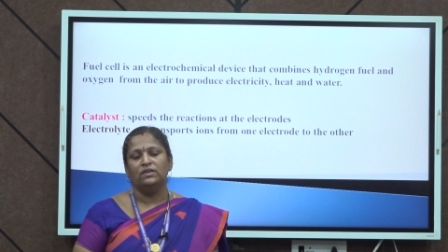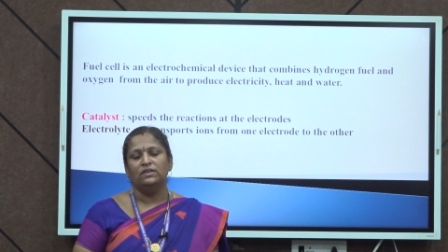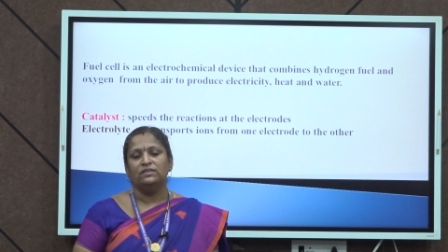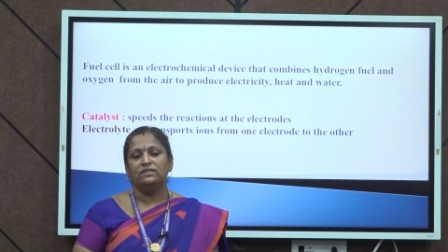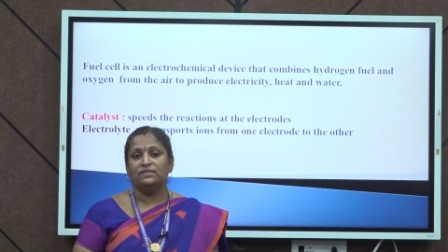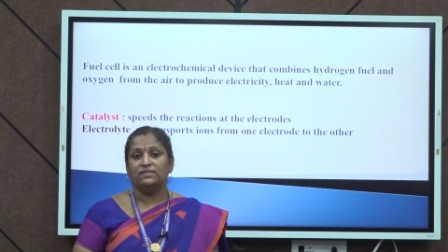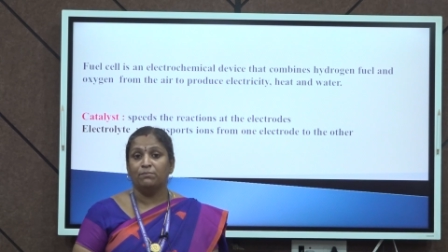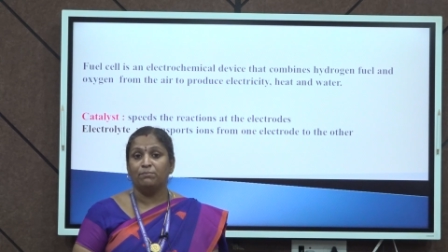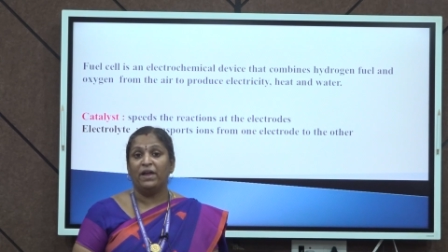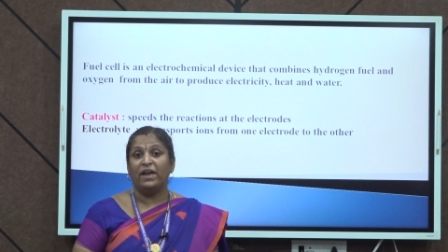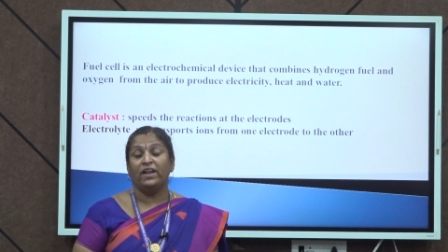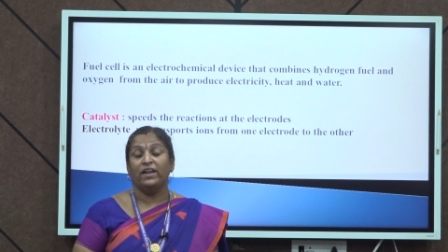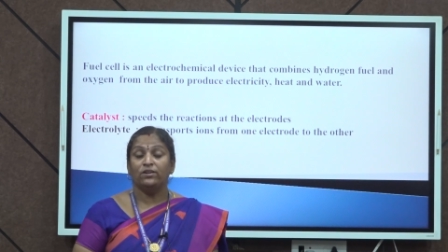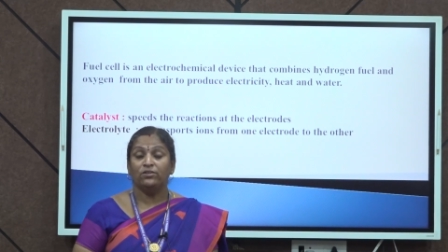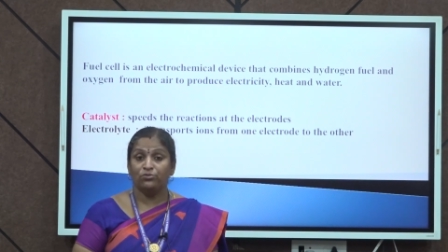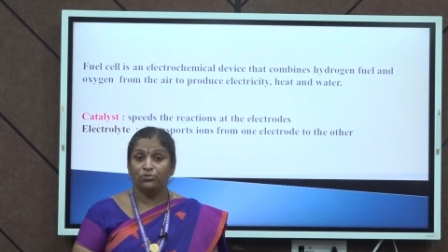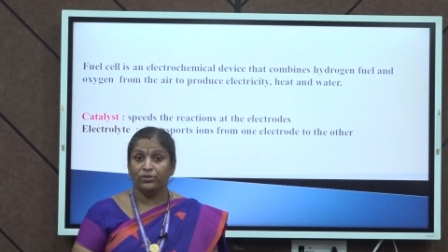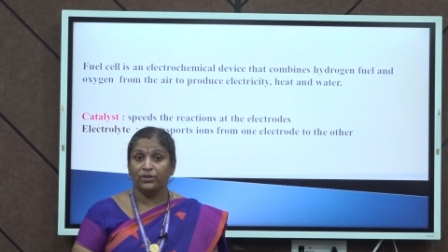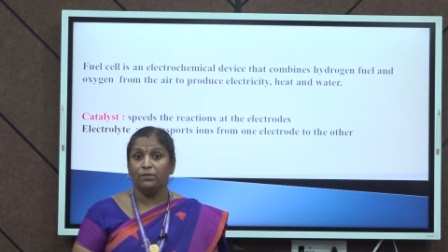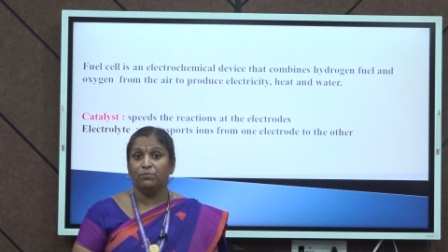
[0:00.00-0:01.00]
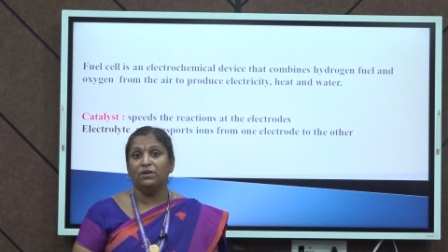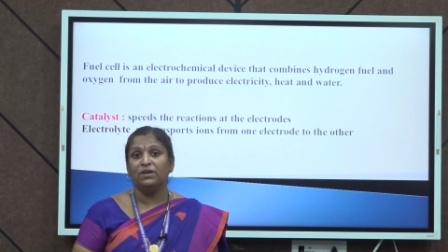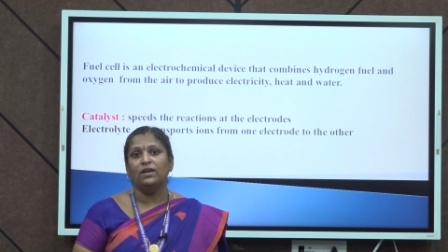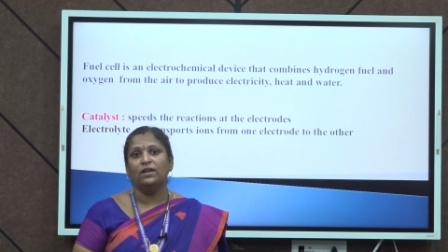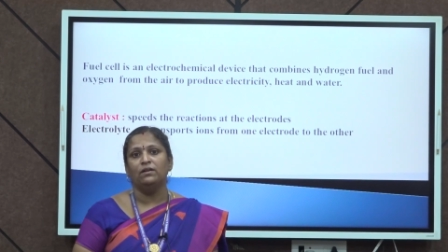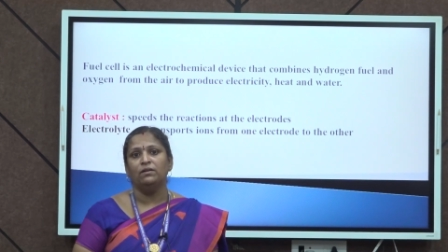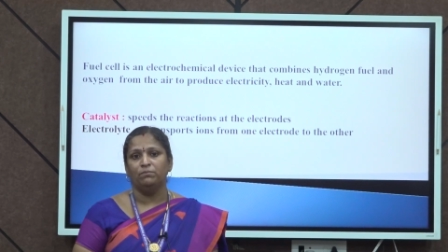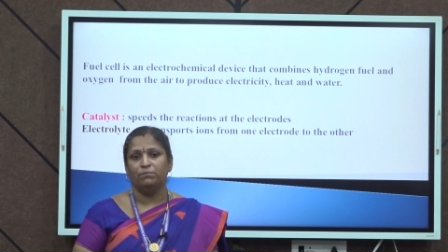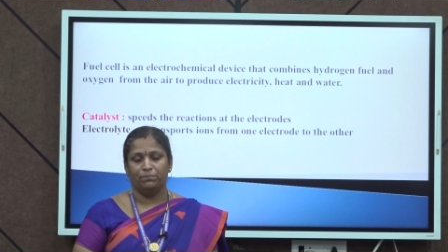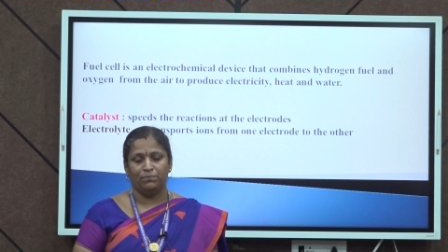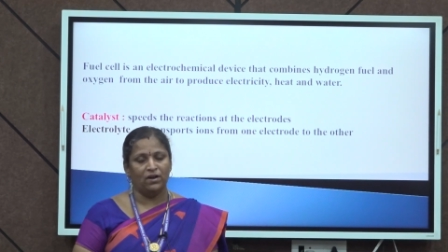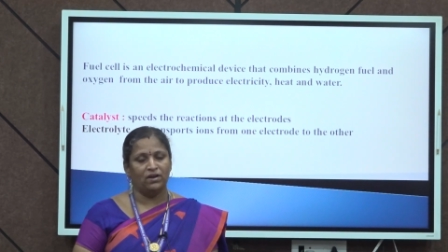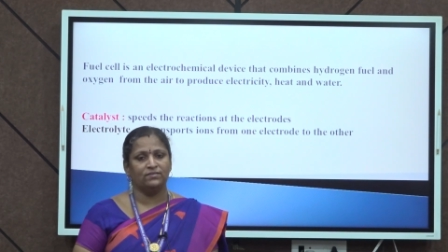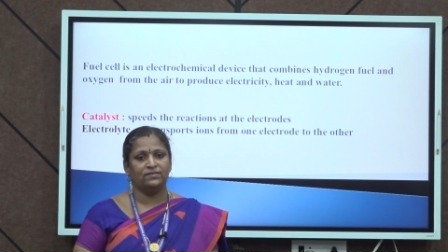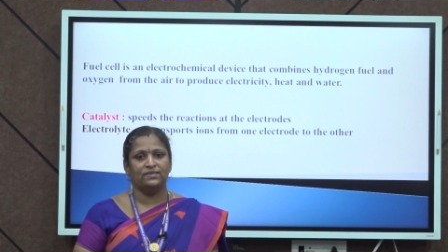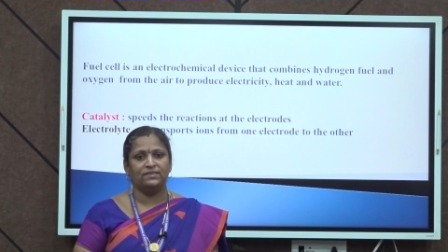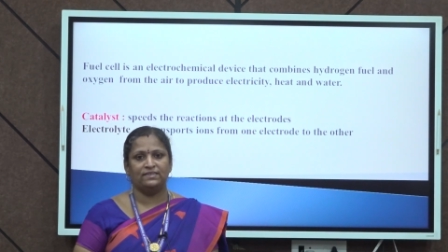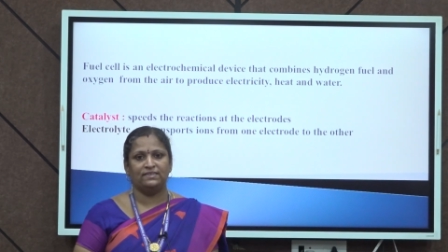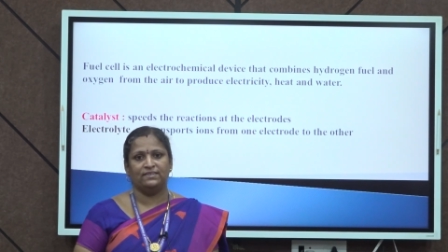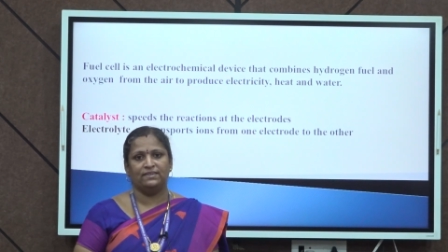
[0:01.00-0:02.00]
some electrochemical power
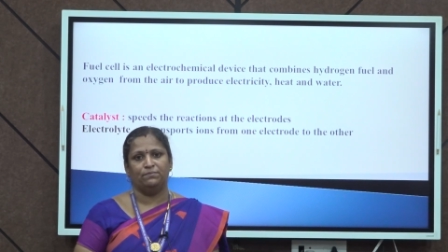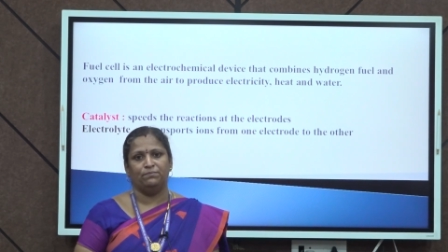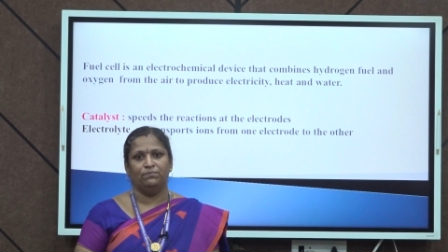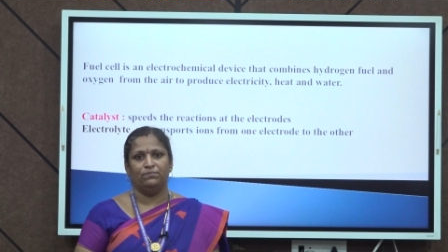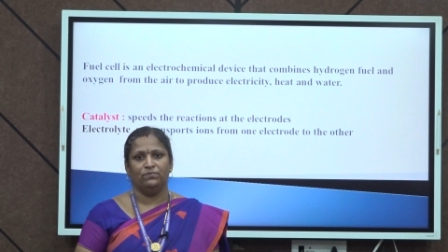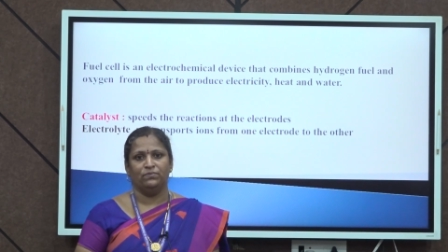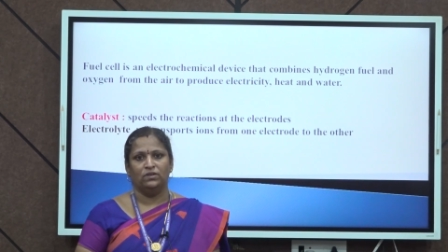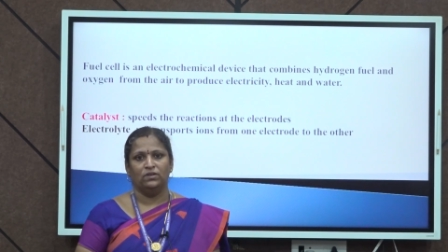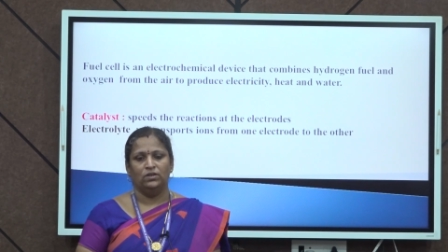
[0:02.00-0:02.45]
system.